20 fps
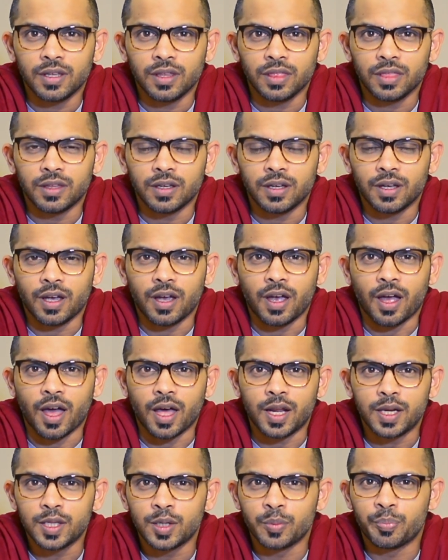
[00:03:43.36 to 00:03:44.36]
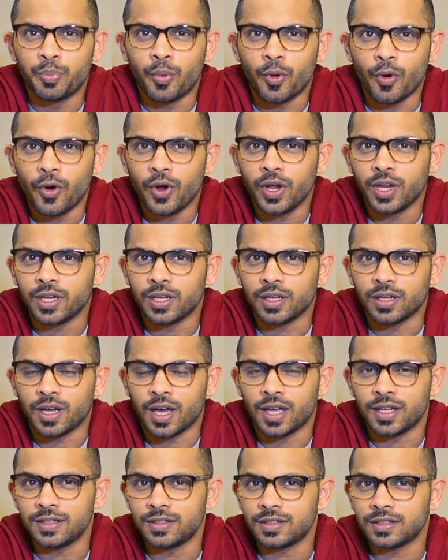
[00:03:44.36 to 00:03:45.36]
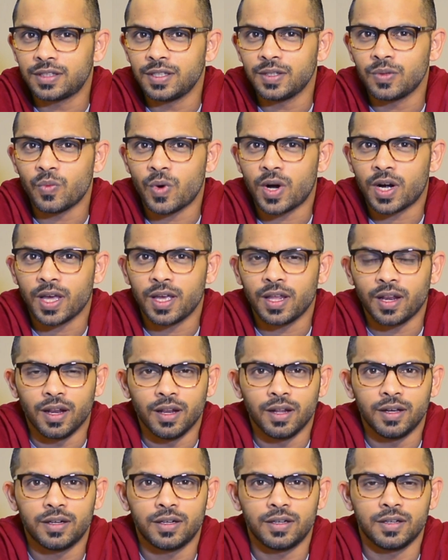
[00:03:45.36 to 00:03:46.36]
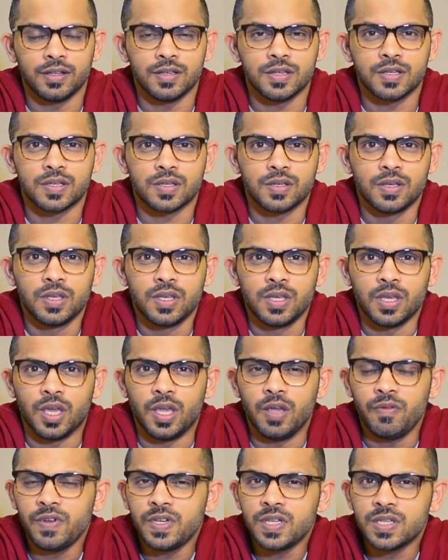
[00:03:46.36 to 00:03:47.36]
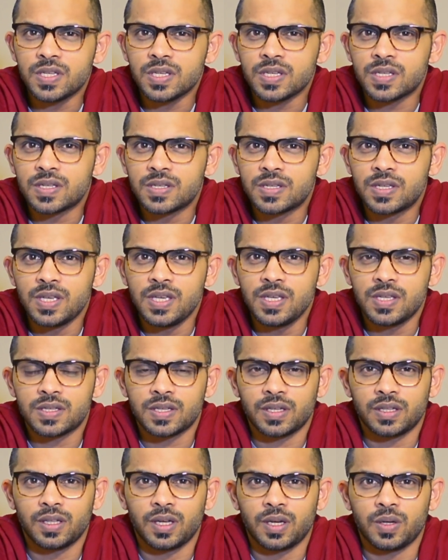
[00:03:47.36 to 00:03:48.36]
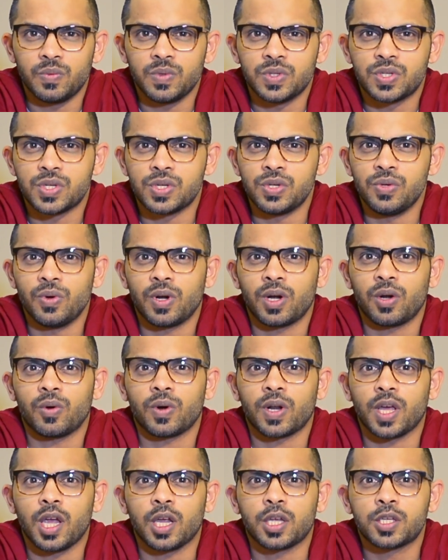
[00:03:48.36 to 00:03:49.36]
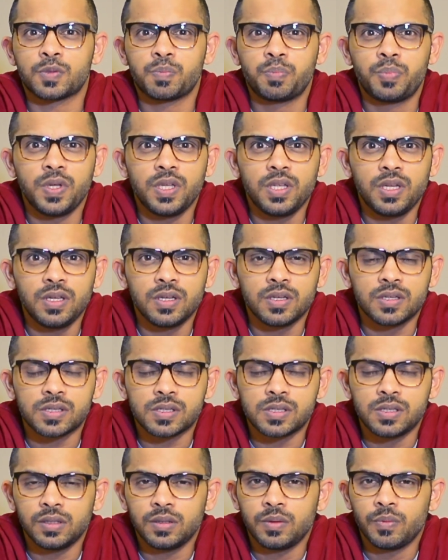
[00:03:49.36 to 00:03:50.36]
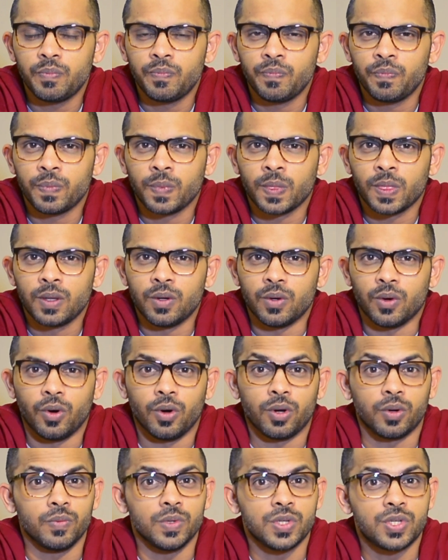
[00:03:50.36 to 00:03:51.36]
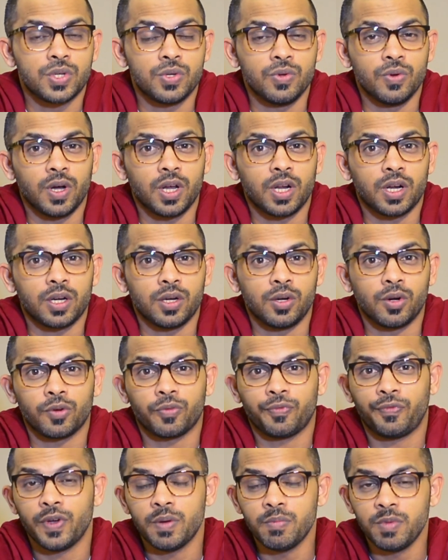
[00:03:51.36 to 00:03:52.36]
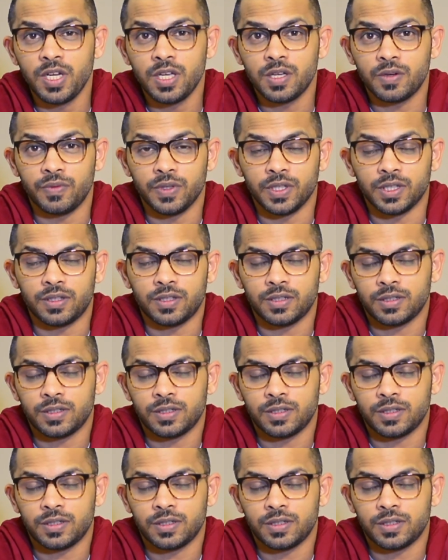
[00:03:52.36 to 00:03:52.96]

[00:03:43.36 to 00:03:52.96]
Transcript: another thing what I learned is, if it is a season that which you are not experienced or which you are not familiar with,